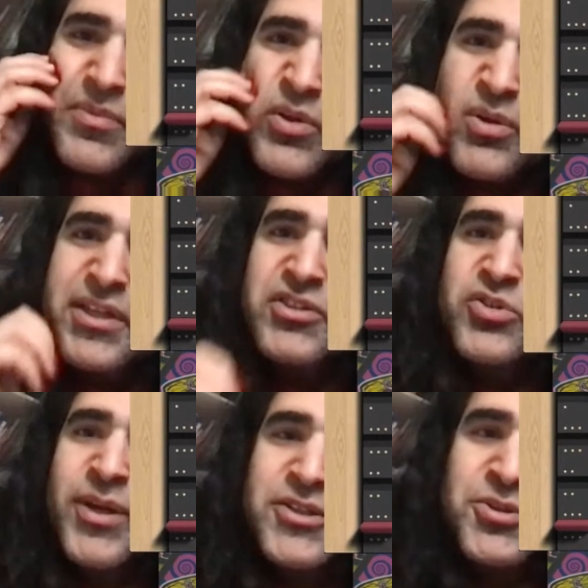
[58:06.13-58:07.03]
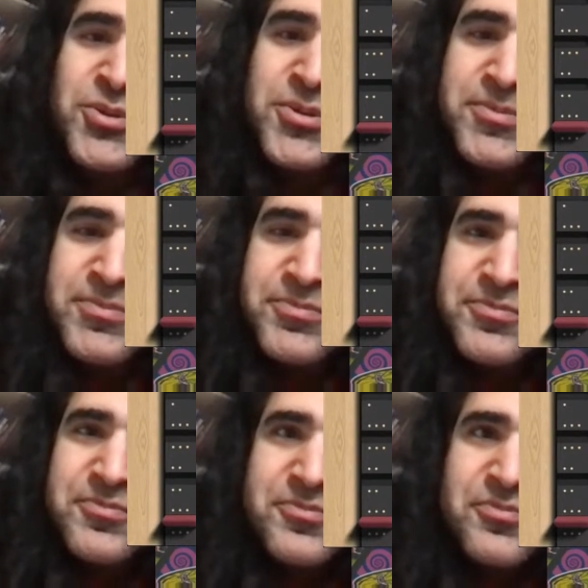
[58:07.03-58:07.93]
Okay, Squadro.
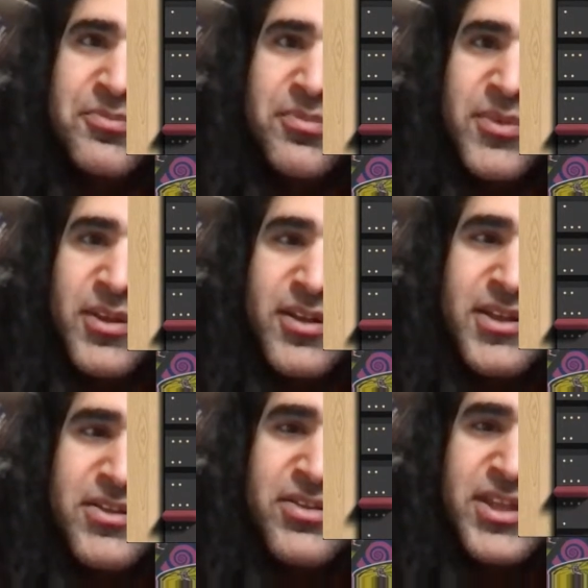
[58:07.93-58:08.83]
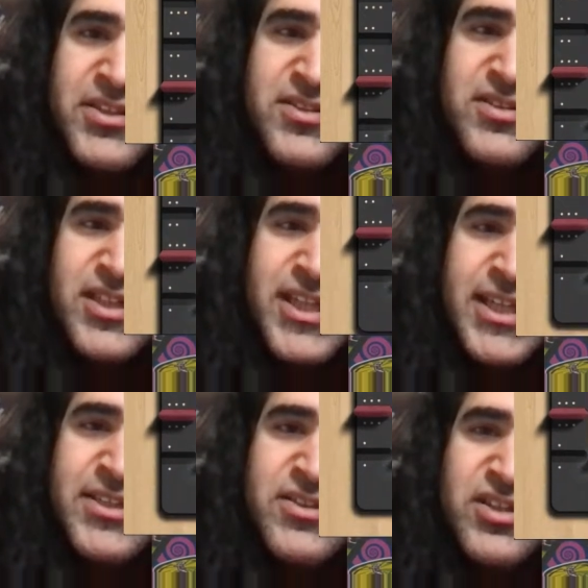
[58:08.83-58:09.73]
This
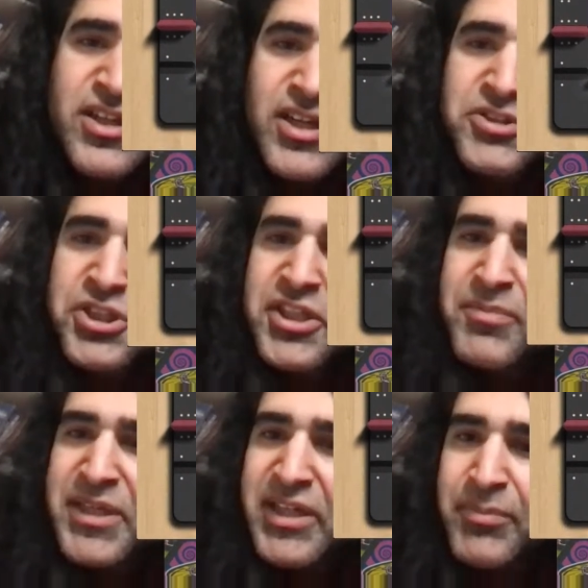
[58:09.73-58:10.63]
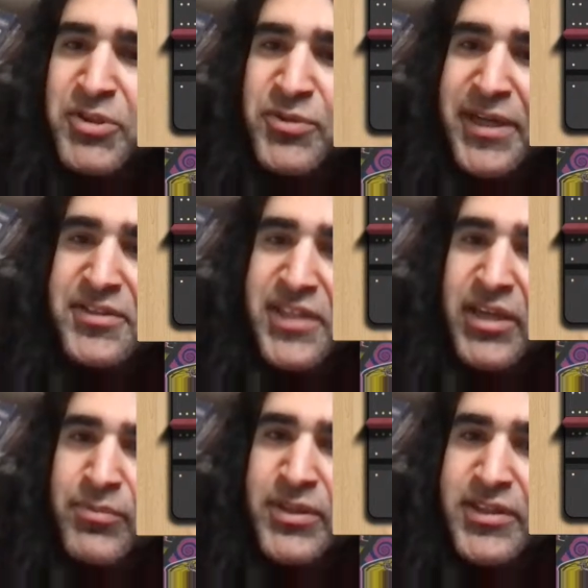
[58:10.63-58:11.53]
is a gigamic abstract
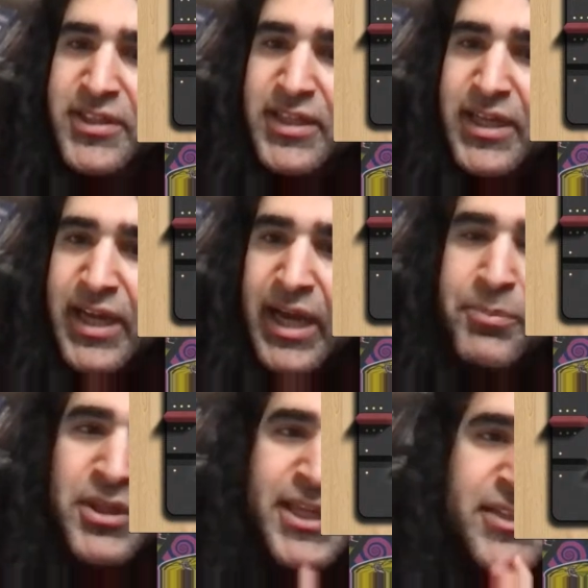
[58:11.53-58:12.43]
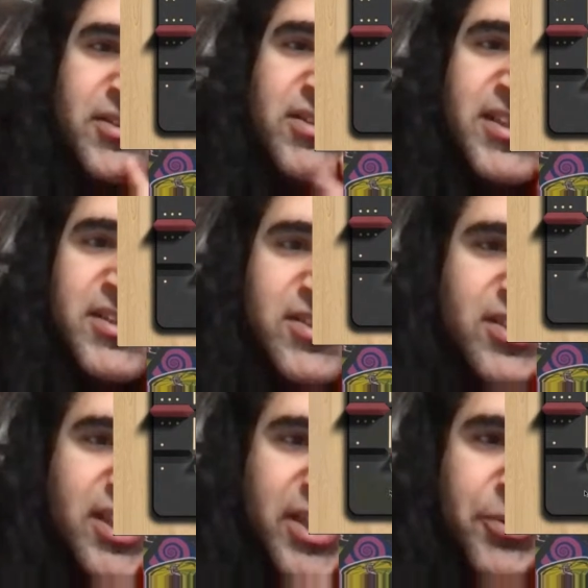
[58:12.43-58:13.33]
game. I played this
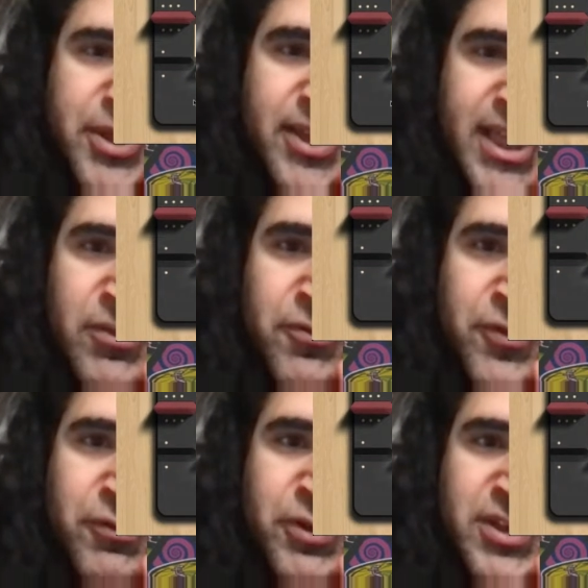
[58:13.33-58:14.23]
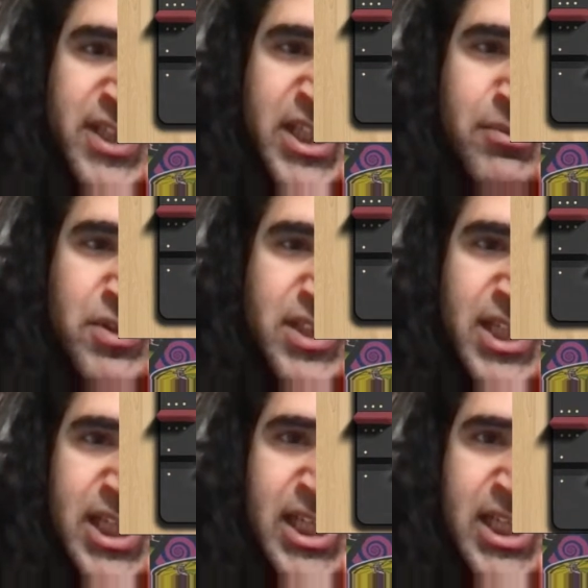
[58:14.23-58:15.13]
in real life a few times
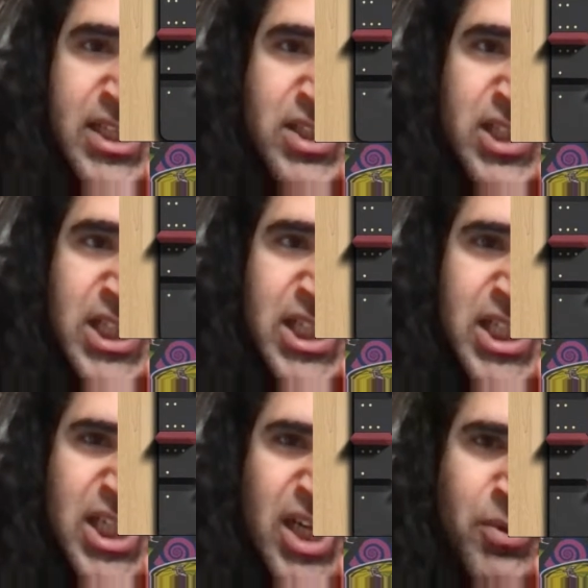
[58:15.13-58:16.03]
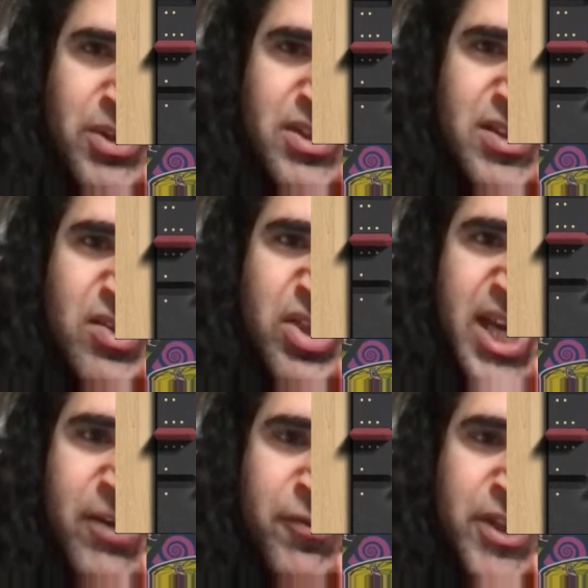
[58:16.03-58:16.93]
and I wasn't
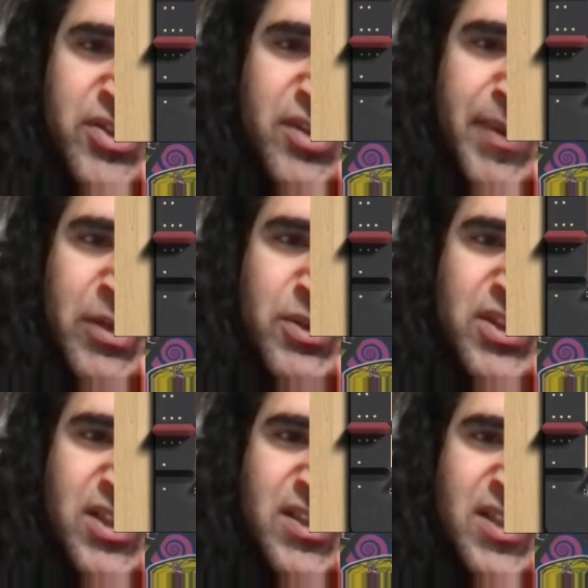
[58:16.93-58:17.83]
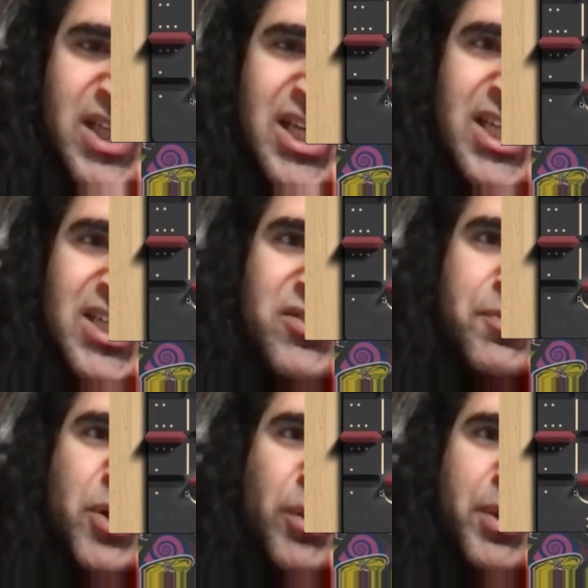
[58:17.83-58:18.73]
that fussed about it. It's
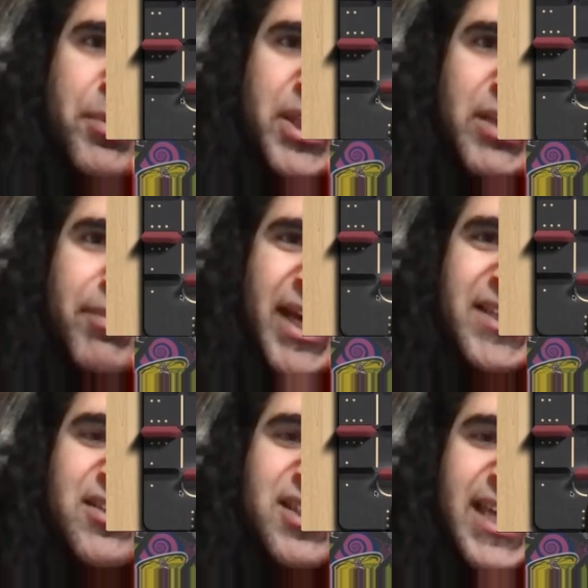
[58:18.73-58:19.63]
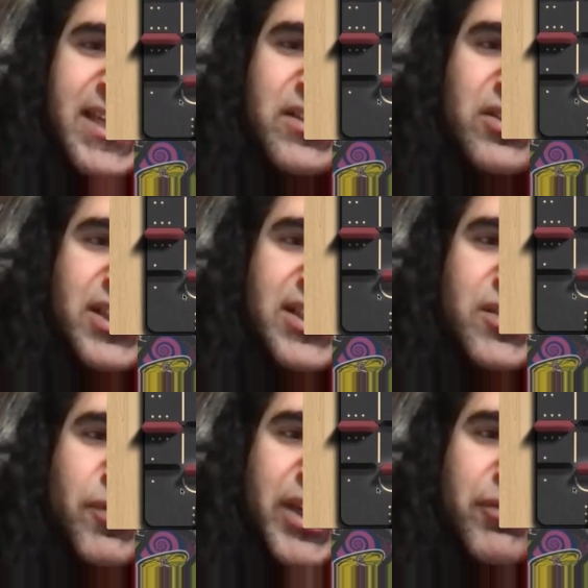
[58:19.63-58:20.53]
probably my second
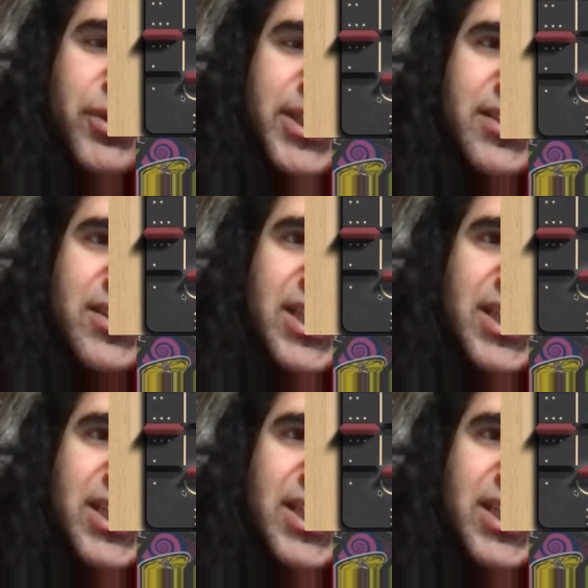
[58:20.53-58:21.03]
least favorite